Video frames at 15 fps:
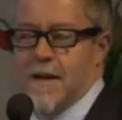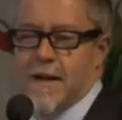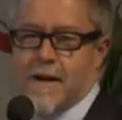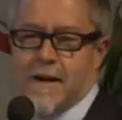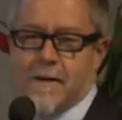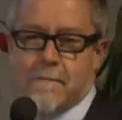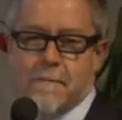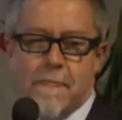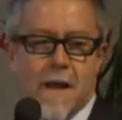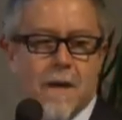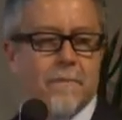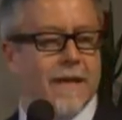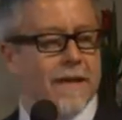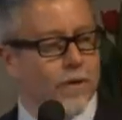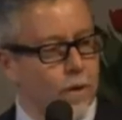
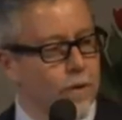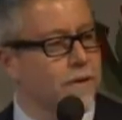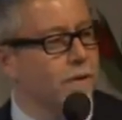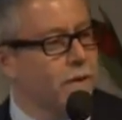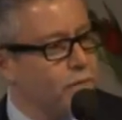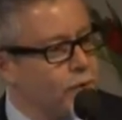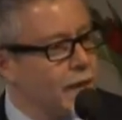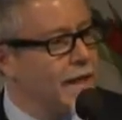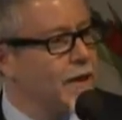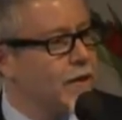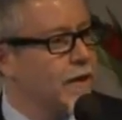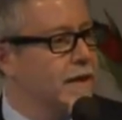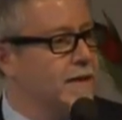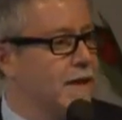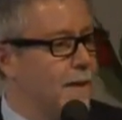but it's also a really
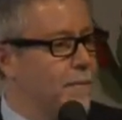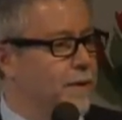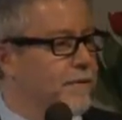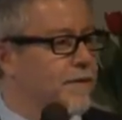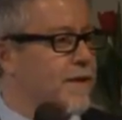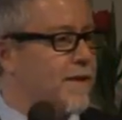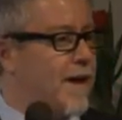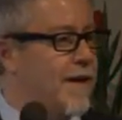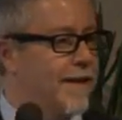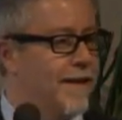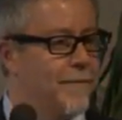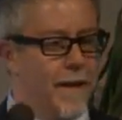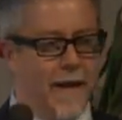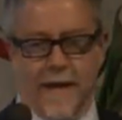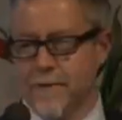good example of designing
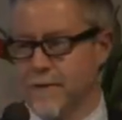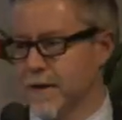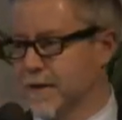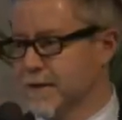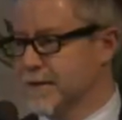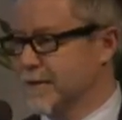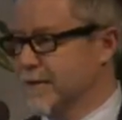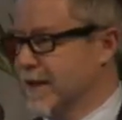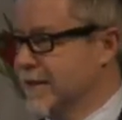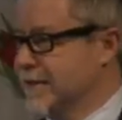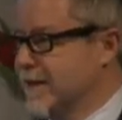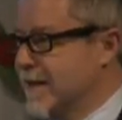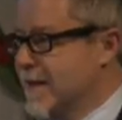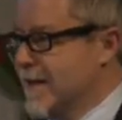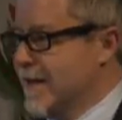a behavior, right?
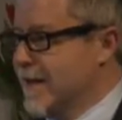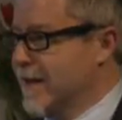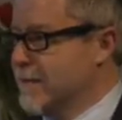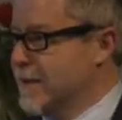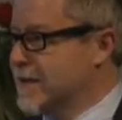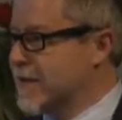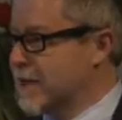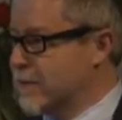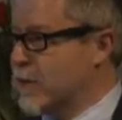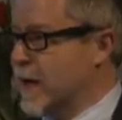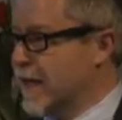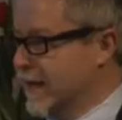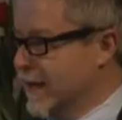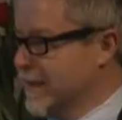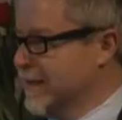Instead of
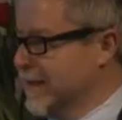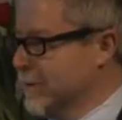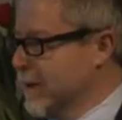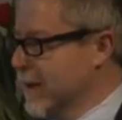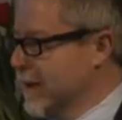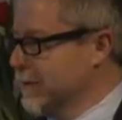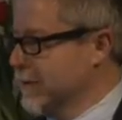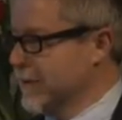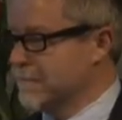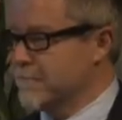regulating a behavior.